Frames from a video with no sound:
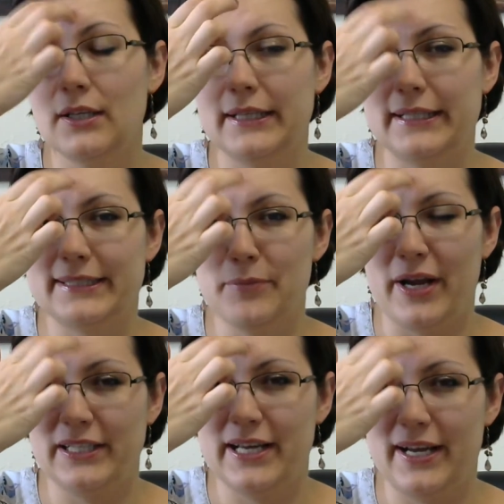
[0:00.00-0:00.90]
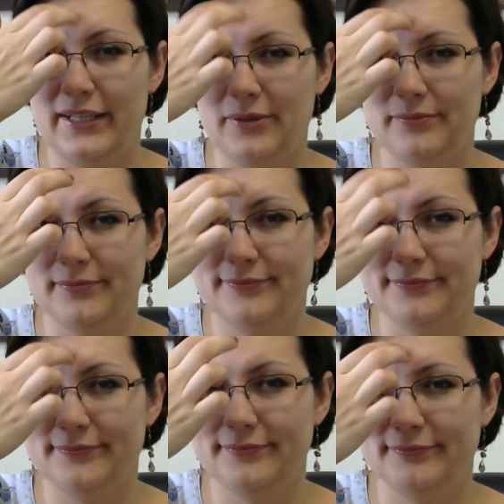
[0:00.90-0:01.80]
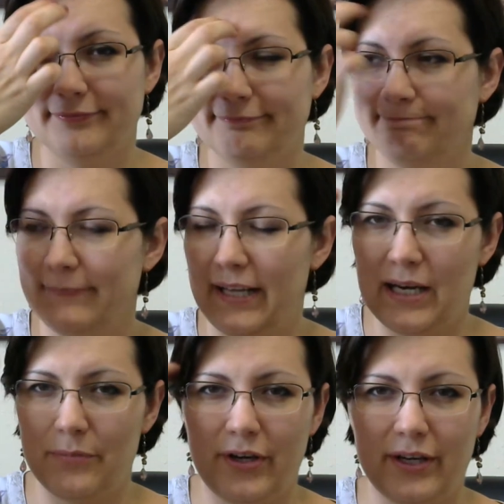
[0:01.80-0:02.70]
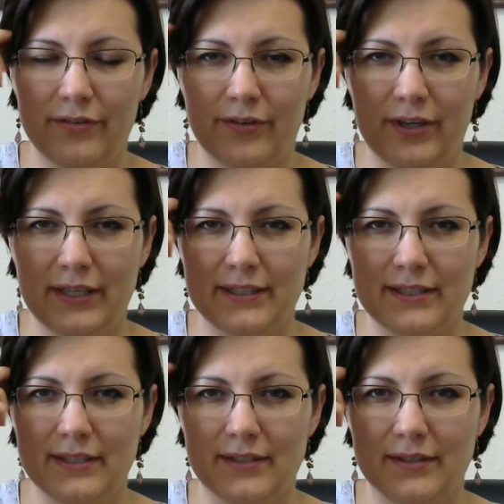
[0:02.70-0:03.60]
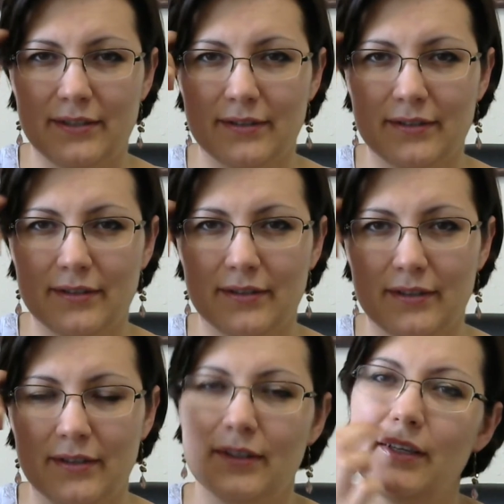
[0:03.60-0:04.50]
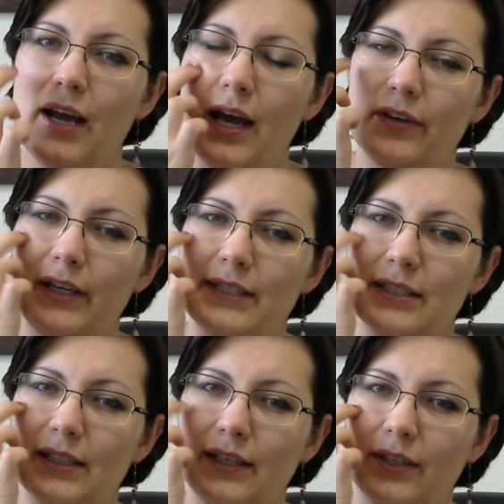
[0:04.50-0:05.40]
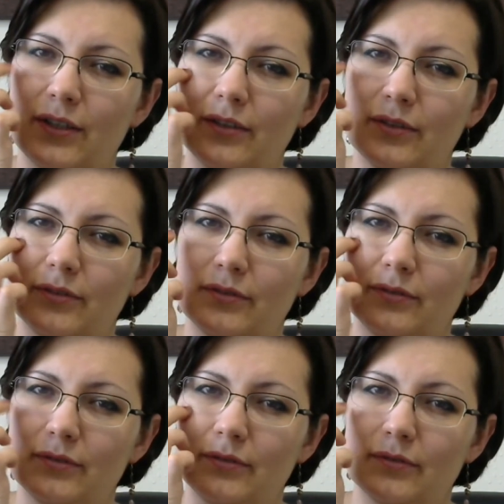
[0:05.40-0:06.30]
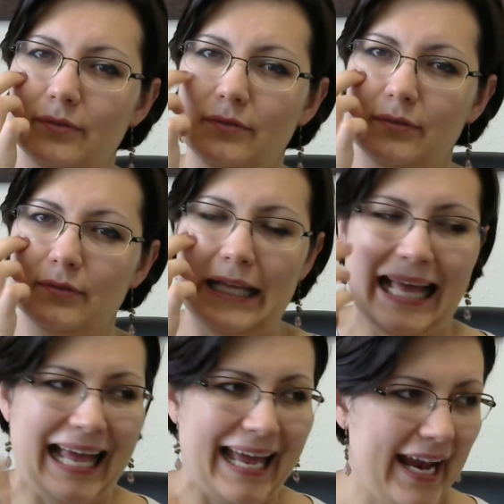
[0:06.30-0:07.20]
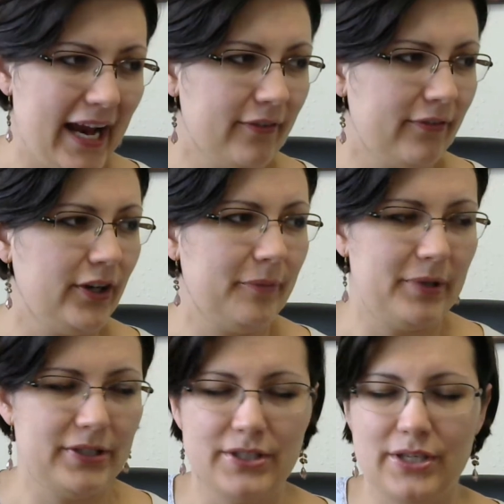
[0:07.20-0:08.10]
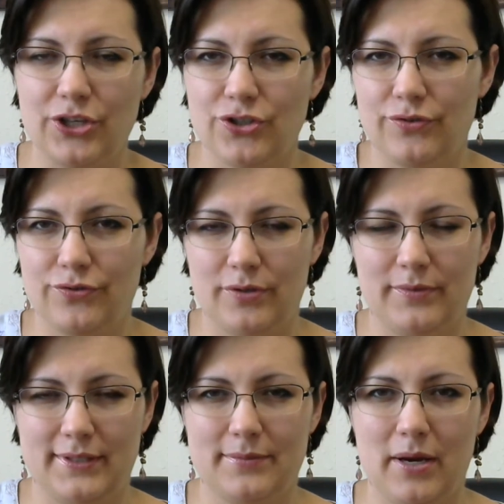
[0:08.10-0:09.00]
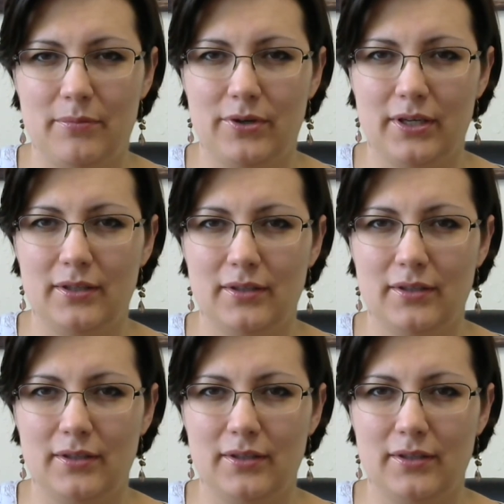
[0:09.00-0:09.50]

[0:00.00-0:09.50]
It's my time, and I'm ready for it. I release and let it go. Every representation from this memory,